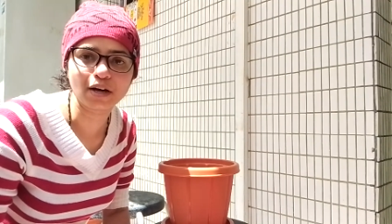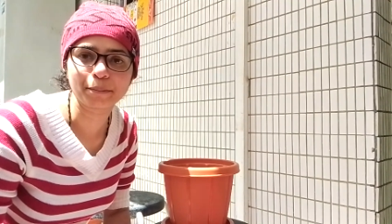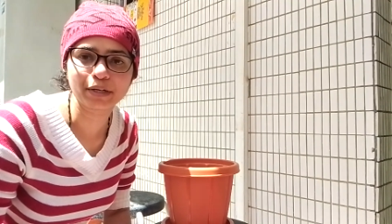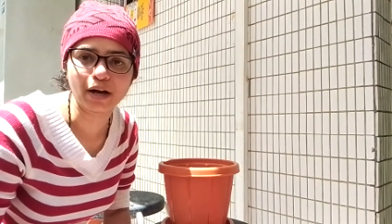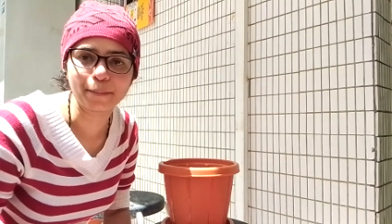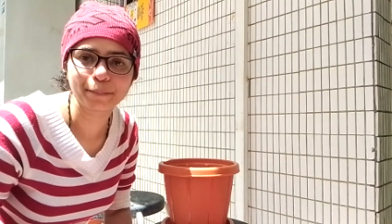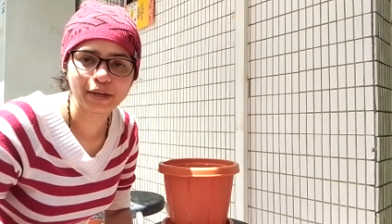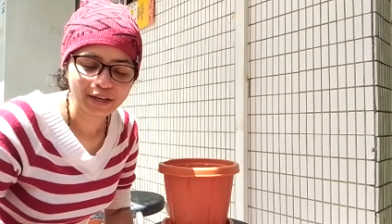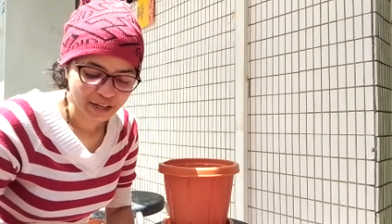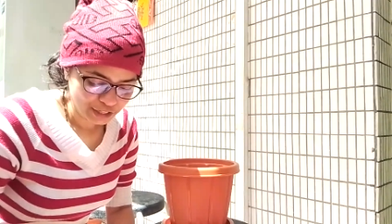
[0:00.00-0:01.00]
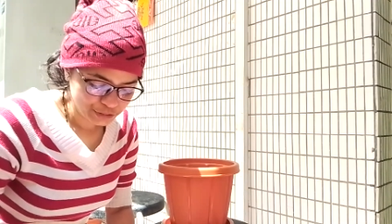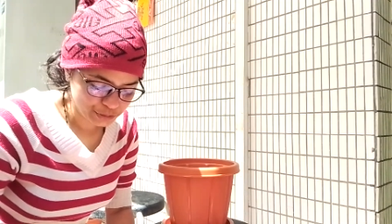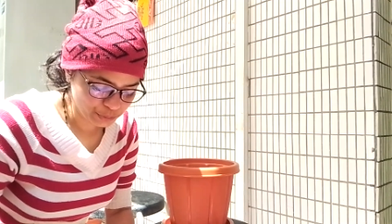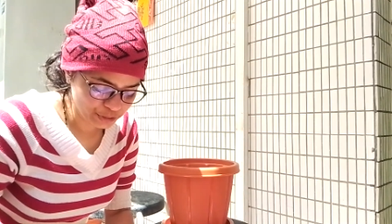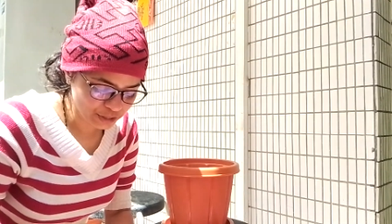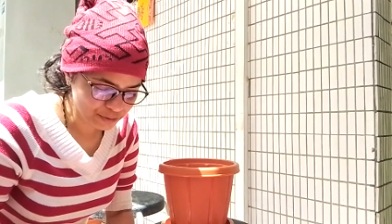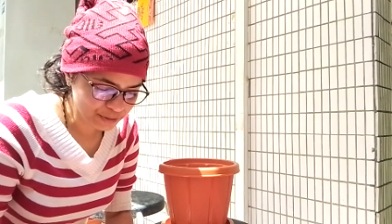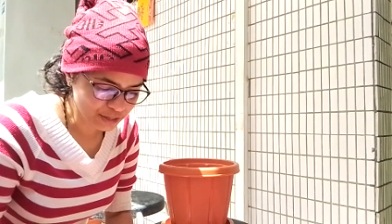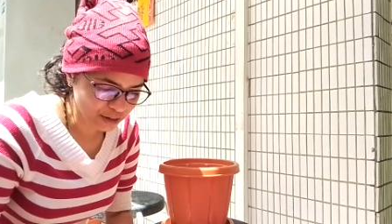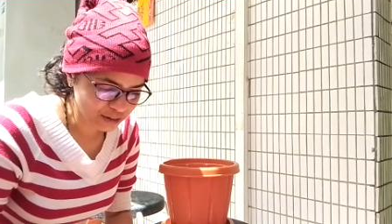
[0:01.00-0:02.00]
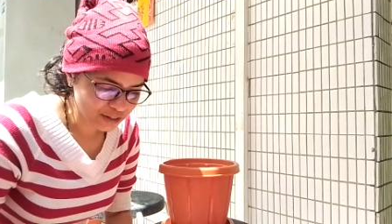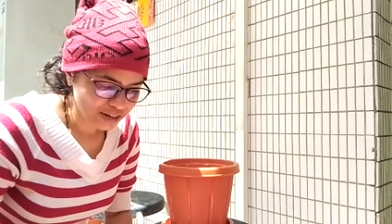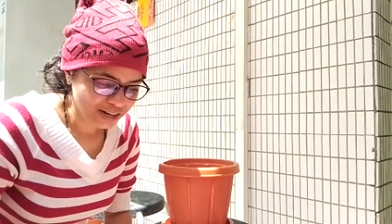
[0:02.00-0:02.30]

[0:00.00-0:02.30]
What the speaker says: coming up. So here we are,